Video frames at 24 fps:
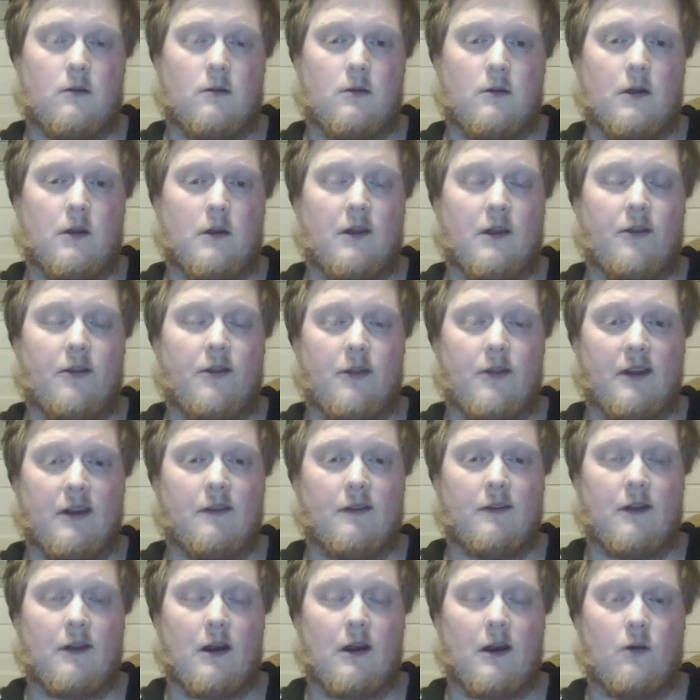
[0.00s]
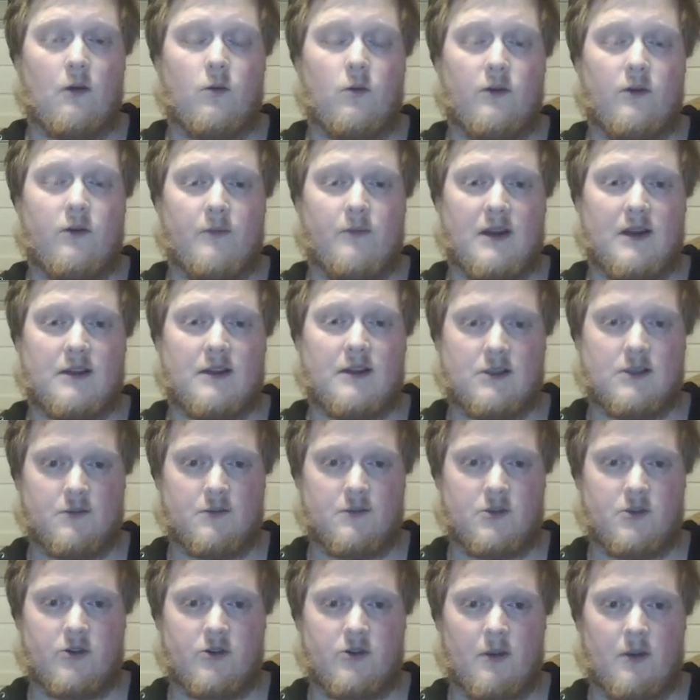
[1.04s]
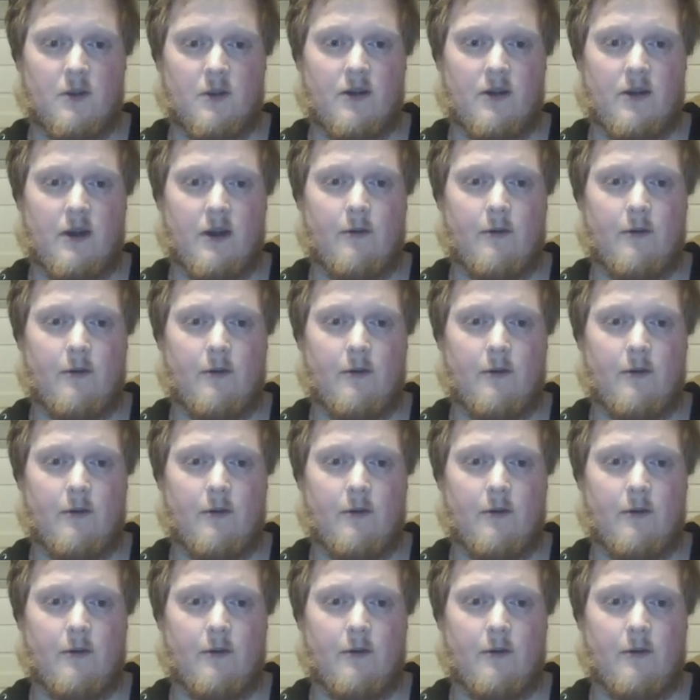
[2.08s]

I think that I would have been in some trouble there.